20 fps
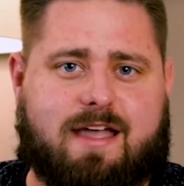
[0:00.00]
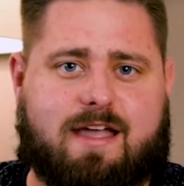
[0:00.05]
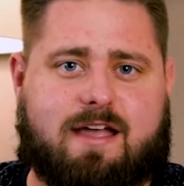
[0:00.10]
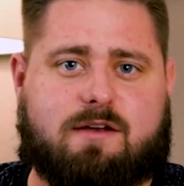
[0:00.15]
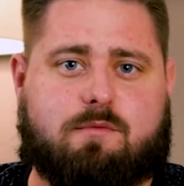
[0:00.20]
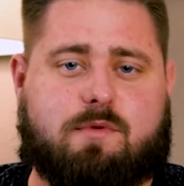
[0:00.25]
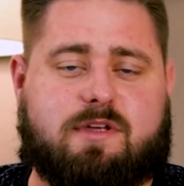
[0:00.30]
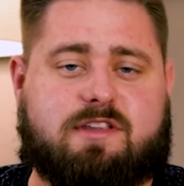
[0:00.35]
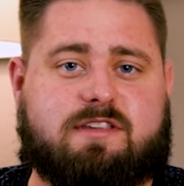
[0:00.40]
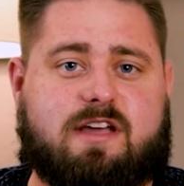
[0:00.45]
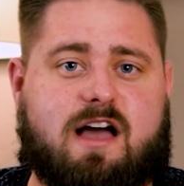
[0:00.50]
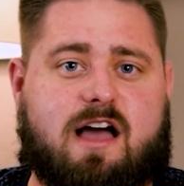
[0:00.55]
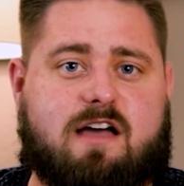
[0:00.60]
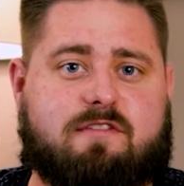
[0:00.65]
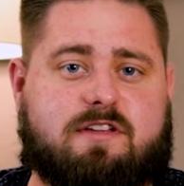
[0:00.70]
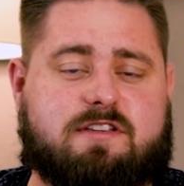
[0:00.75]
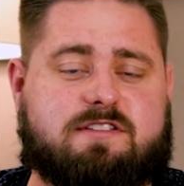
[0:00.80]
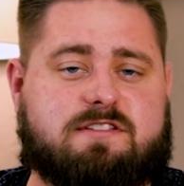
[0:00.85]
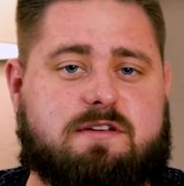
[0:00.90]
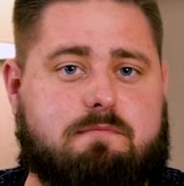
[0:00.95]
And we
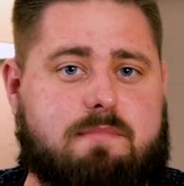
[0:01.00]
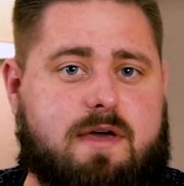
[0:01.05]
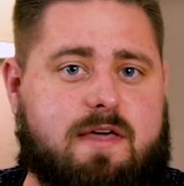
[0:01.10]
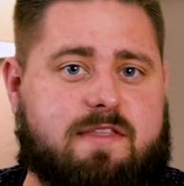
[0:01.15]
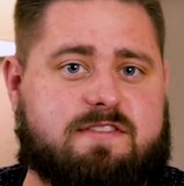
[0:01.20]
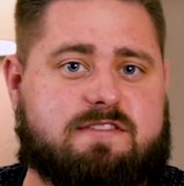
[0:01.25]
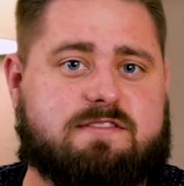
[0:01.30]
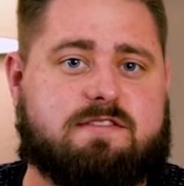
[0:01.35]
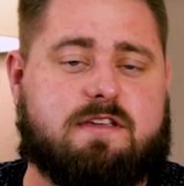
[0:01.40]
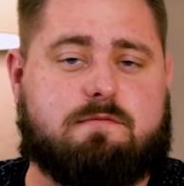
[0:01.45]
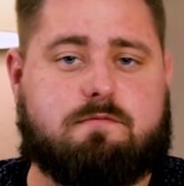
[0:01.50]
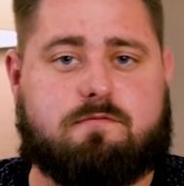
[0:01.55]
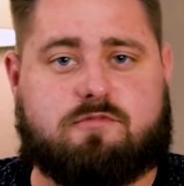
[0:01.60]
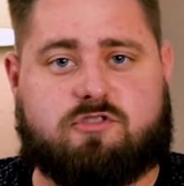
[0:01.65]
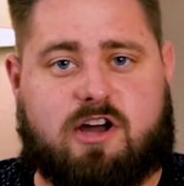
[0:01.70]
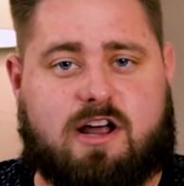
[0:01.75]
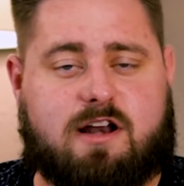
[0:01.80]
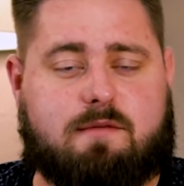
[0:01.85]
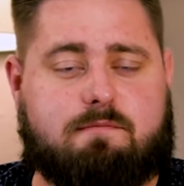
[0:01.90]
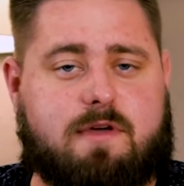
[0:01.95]
dive into myths,
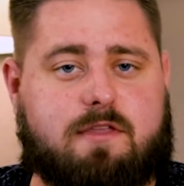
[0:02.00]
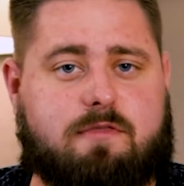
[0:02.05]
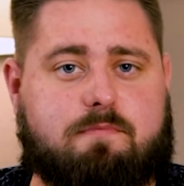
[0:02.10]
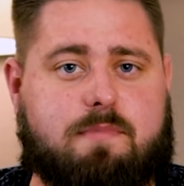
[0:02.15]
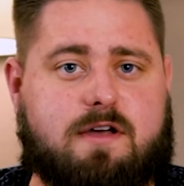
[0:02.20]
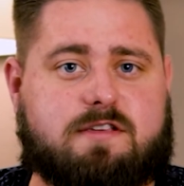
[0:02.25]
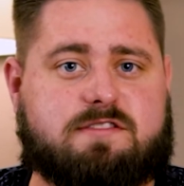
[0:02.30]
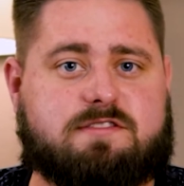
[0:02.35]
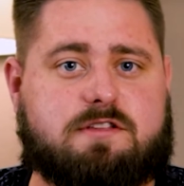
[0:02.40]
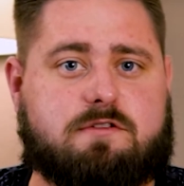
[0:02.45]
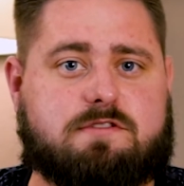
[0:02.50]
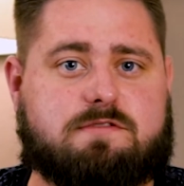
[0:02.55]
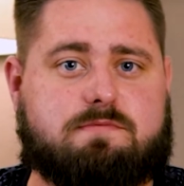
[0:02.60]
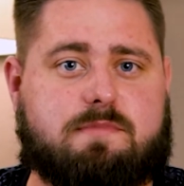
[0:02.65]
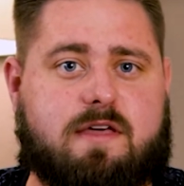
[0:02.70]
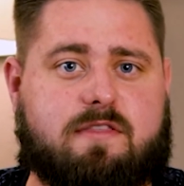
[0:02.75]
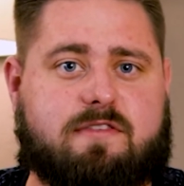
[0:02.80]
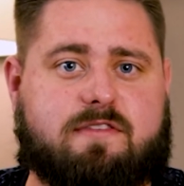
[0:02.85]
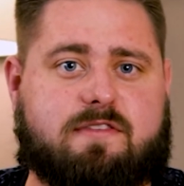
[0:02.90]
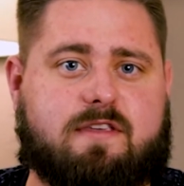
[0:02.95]
try to myth bust those
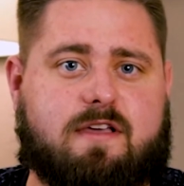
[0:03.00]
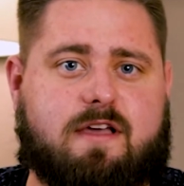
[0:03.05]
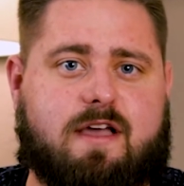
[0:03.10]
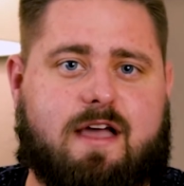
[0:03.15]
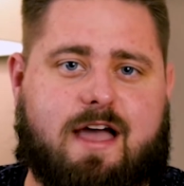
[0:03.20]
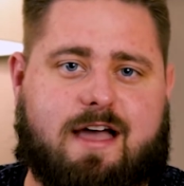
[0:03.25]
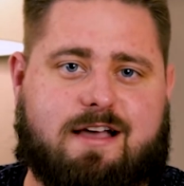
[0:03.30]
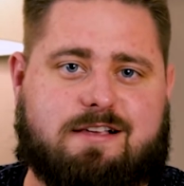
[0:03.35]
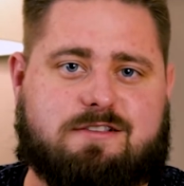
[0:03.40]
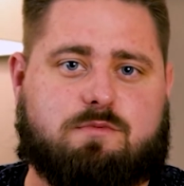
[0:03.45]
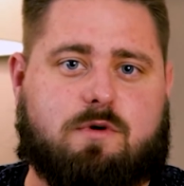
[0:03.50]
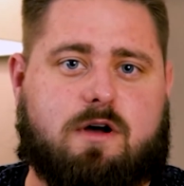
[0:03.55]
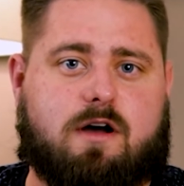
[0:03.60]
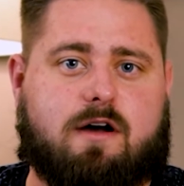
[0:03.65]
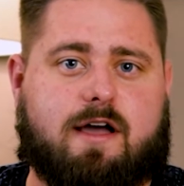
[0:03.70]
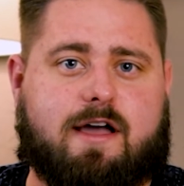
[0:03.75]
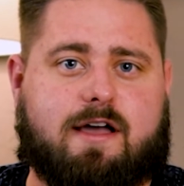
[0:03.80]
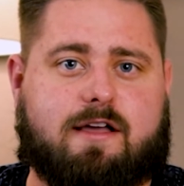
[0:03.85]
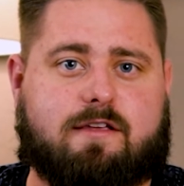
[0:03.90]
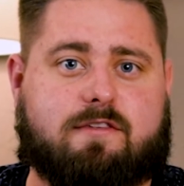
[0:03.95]
myths, as
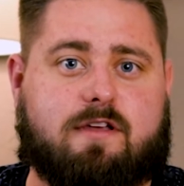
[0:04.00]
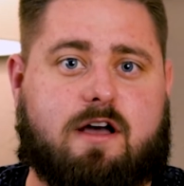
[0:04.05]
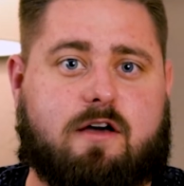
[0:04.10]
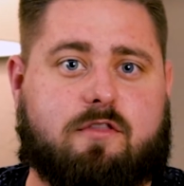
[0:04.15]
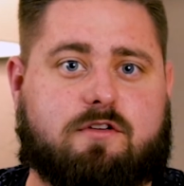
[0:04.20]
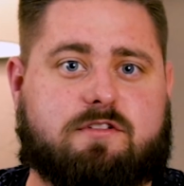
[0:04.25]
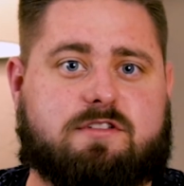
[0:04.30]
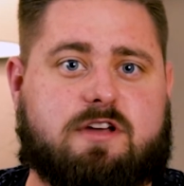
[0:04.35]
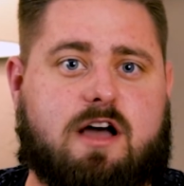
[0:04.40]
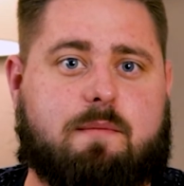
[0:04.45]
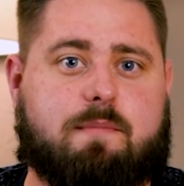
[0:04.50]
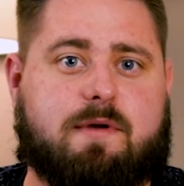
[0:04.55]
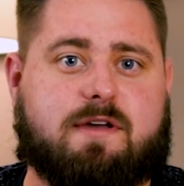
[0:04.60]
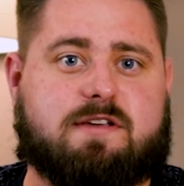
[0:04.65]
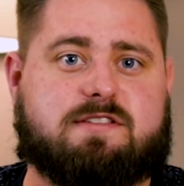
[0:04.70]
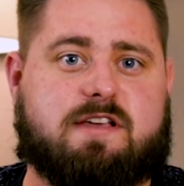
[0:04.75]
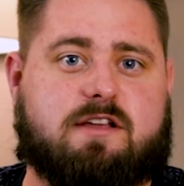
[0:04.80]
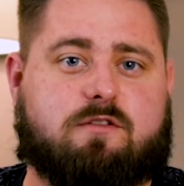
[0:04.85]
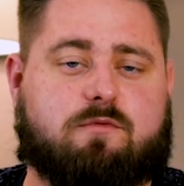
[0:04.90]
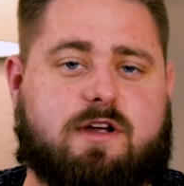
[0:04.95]
well as other
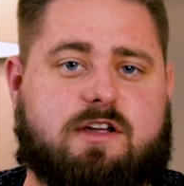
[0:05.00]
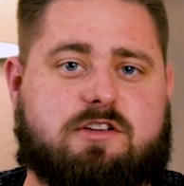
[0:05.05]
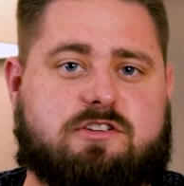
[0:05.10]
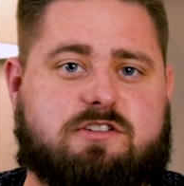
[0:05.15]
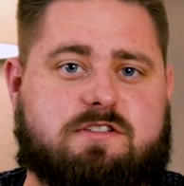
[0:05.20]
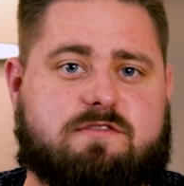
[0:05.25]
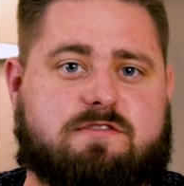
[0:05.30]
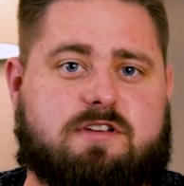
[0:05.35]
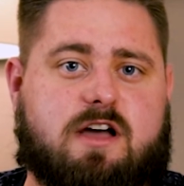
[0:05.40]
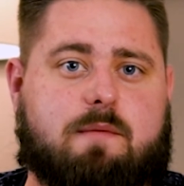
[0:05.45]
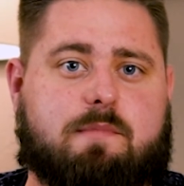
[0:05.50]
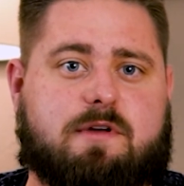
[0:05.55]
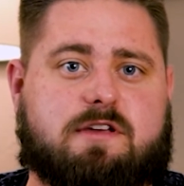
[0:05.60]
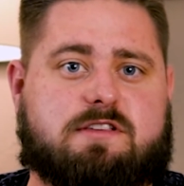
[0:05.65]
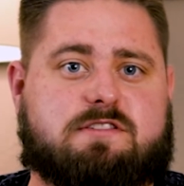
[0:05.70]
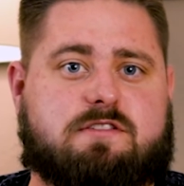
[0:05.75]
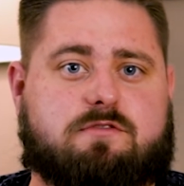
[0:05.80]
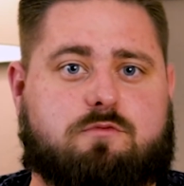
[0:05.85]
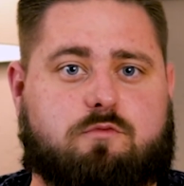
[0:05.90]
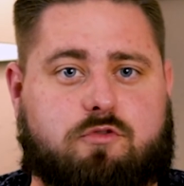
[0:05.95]
topics and ranges of
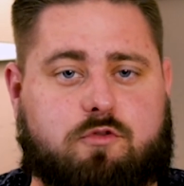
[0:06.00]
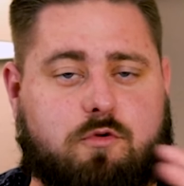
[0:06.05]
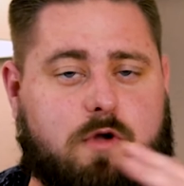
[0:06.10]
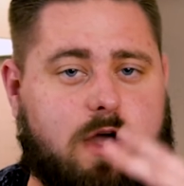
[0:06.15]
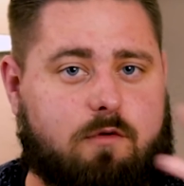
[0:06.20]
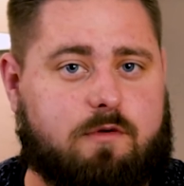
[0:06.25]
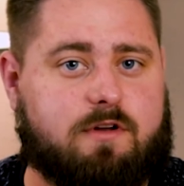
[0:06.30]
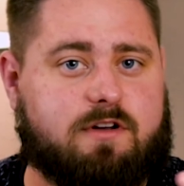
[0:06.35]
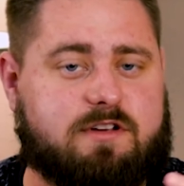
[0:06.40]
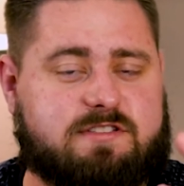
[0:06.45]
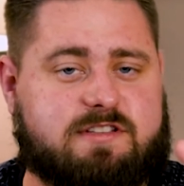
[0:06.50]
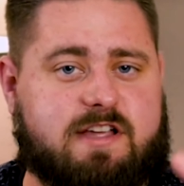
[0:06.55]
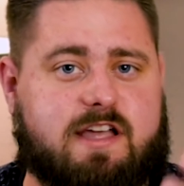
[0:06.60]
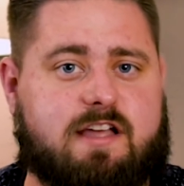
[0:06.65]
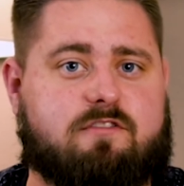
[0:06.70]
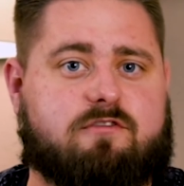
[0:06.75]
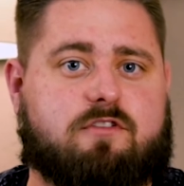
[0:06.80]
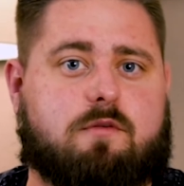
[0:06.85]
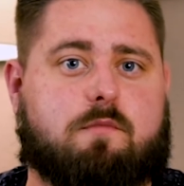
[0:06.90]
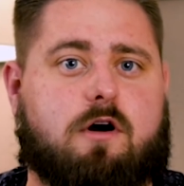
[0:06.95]
topics throughout real
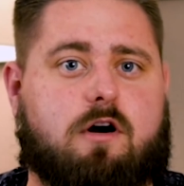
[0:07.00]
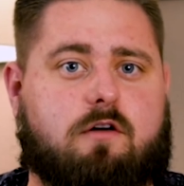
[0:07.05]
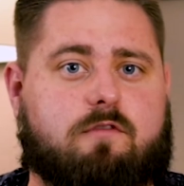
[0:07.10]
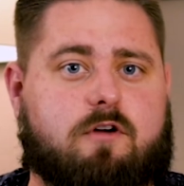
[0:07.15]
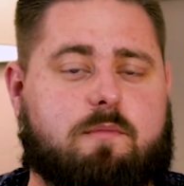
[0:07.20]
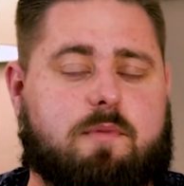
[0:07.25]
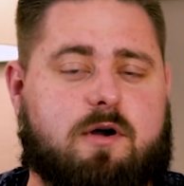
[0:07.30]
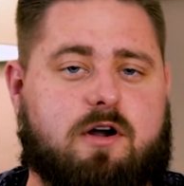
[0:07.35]
estate from all of our